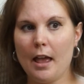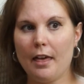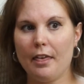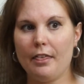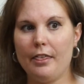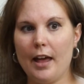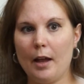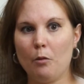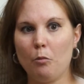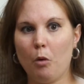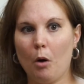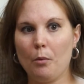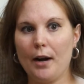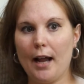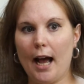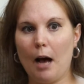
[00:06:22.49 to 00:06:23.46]
then
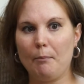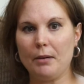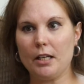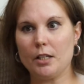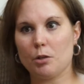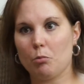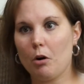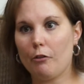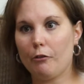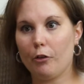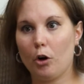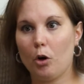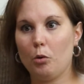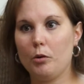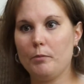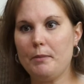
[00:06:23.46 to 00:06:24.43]
what would happen is a
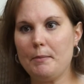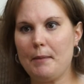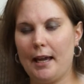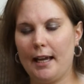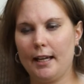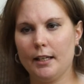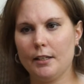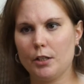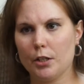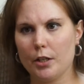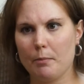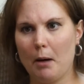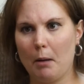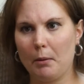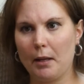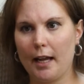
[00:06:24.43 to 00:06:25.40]
referral would be made to the
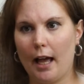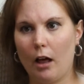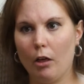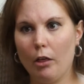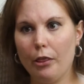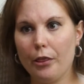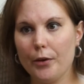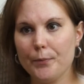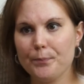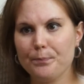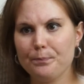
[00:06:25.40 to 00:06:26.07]
public health,